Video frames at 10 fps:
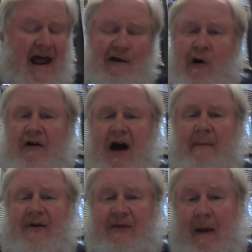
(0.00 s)
He woke
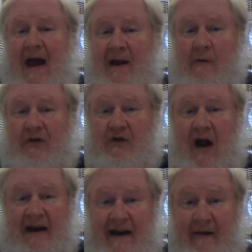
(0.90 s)
up as the Paiute was
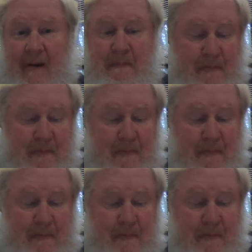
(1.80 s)
trying to kill him.